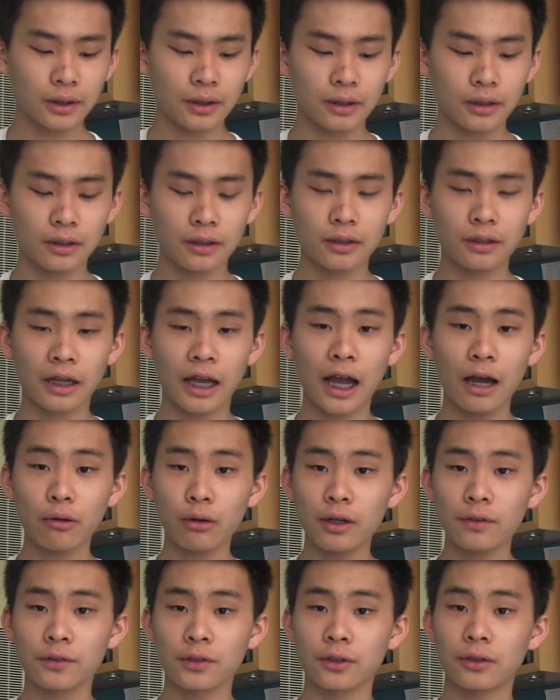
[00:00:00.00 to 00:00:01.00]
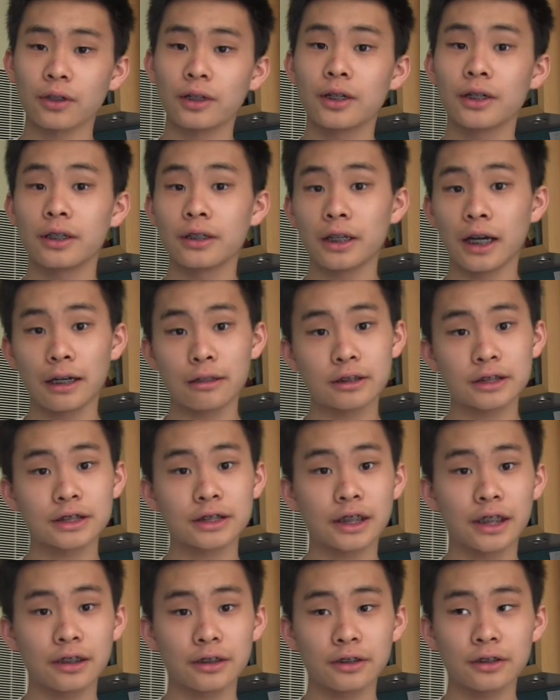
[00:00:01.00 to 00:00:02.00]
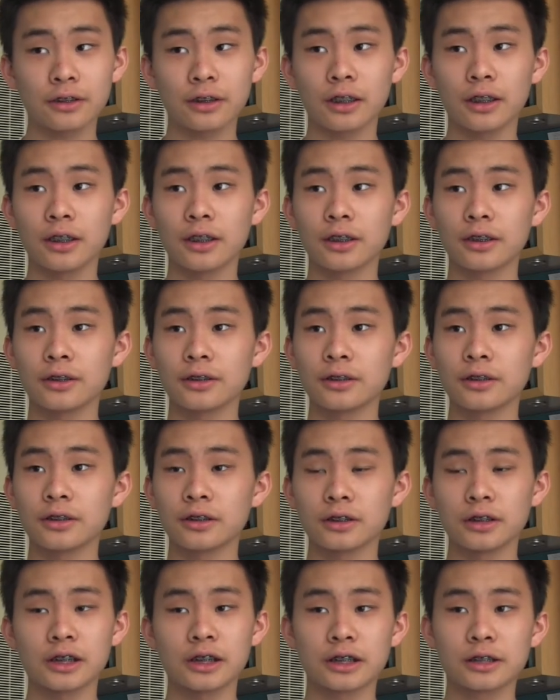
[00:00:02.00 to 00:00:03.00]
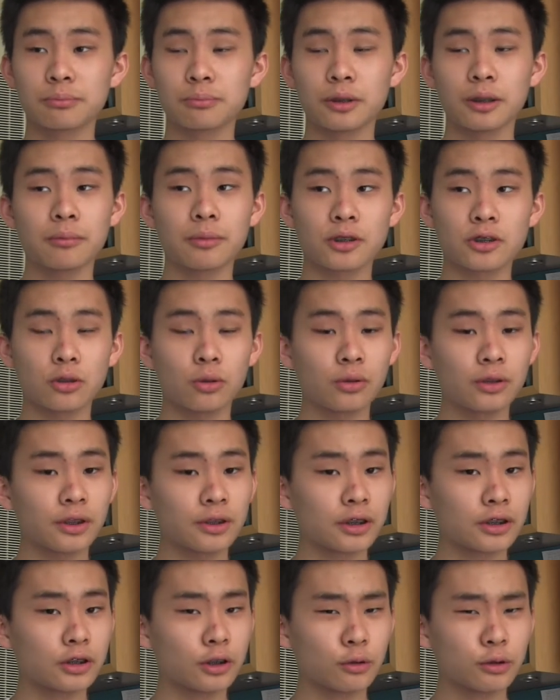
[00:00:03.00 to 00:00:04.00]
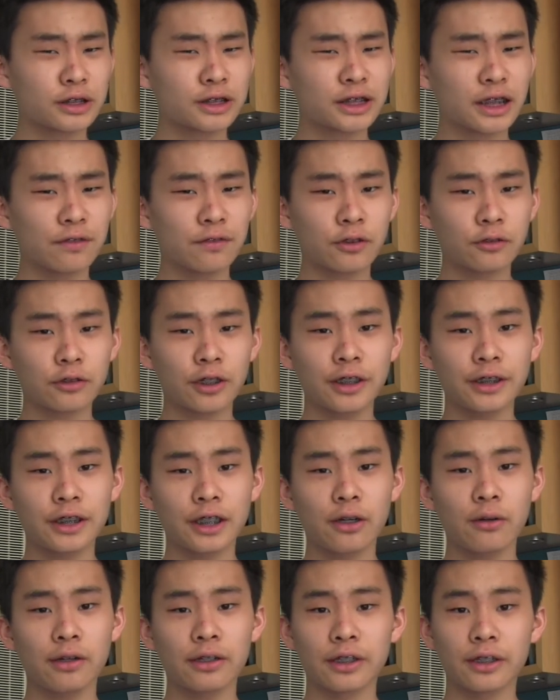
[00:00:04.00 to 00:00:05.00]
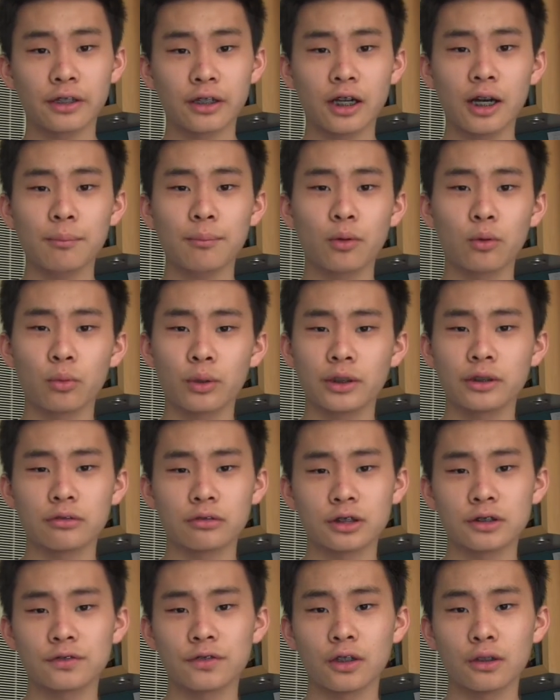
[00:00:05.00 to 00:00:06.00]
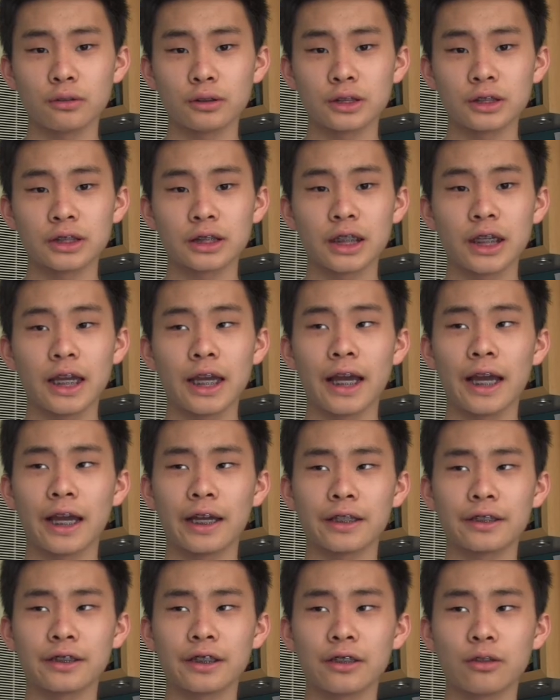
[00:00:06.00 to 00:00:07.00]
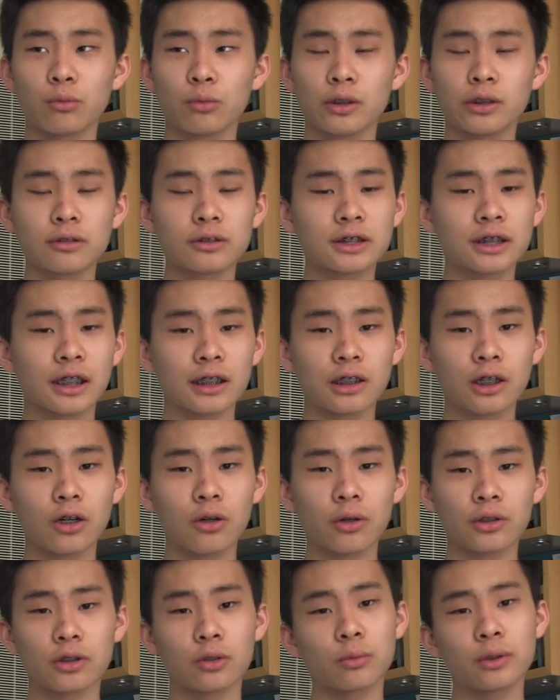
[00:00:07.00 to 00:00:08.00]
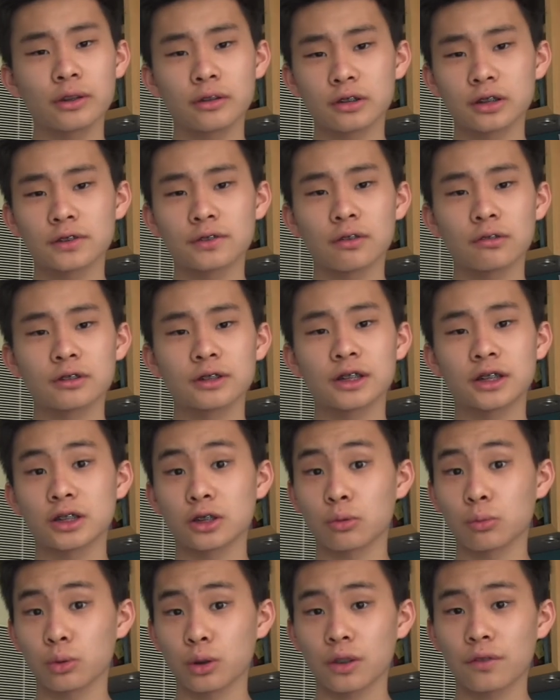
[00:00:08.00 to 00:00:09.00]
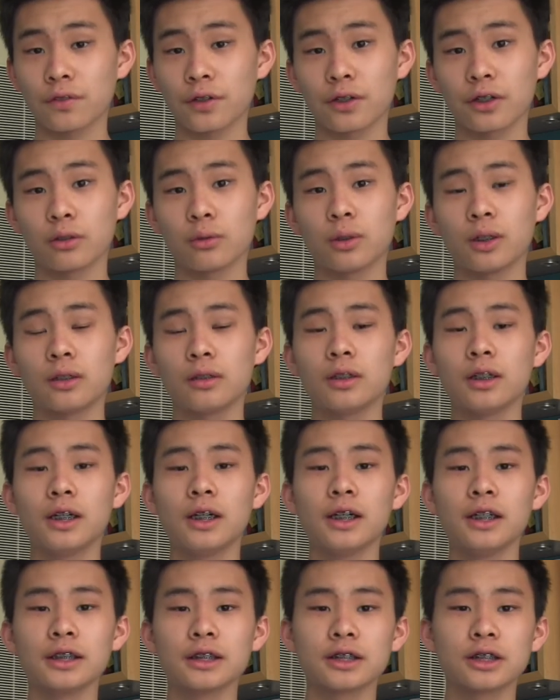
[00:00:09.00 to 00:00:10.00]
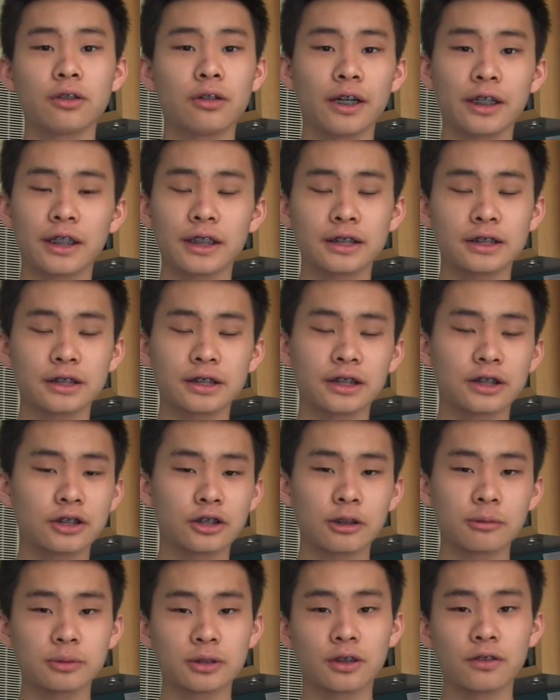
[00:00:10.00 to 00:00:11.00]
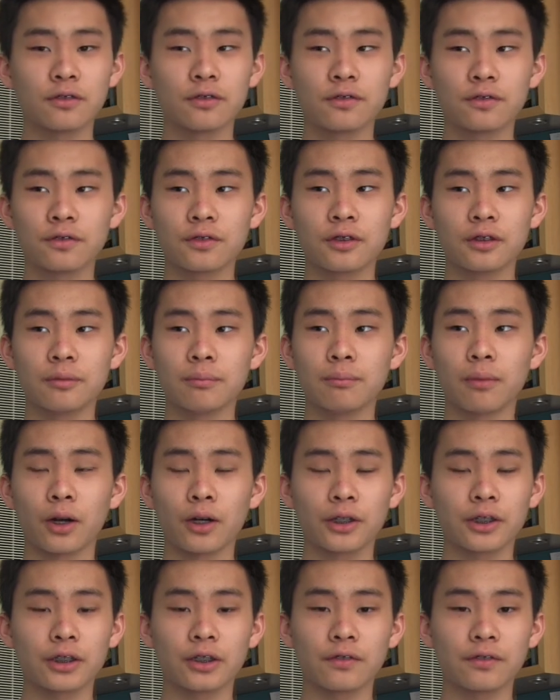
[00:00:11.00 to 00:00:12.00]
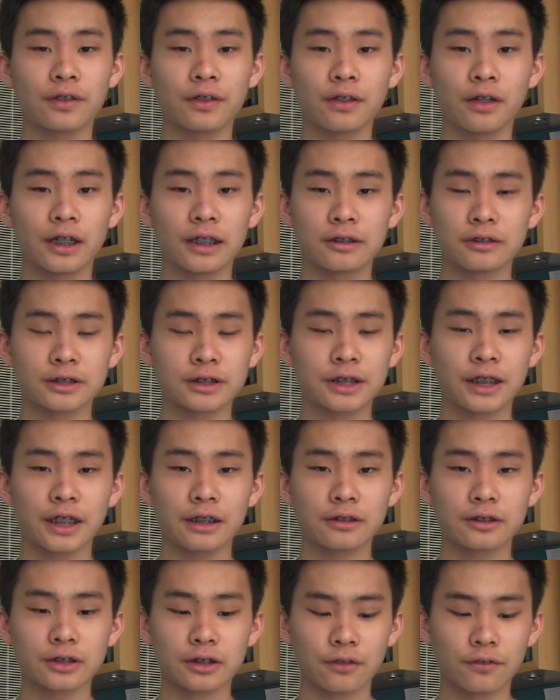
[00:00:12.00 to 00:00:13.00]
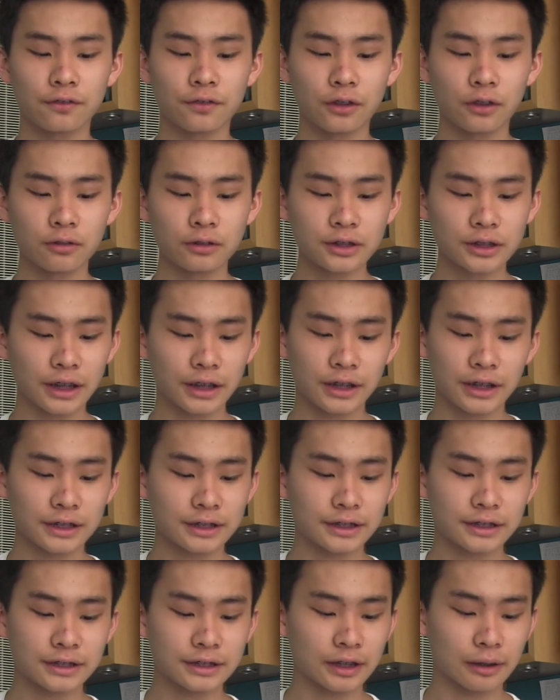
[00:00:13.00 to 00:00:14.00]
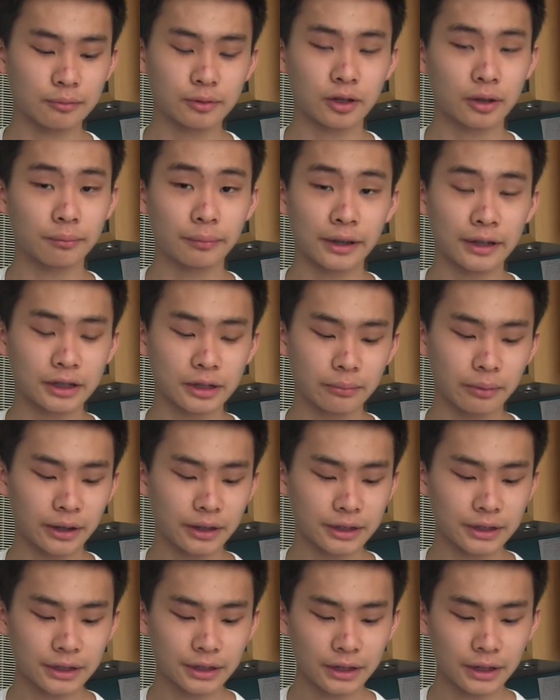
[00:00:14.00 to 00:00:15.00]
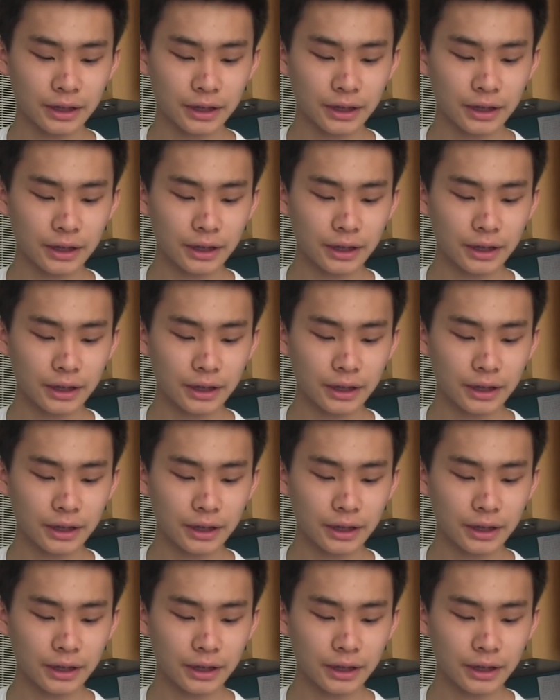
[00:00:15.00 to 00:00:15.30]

However, the iris scanner, it's pretty much only in the Note 7 right now and a couple Windows phones. And Windows Hello on the Windows phones doesn't work very well. So I guess in terms of the market of iris scanners on phones, I guess Samsung makes the best.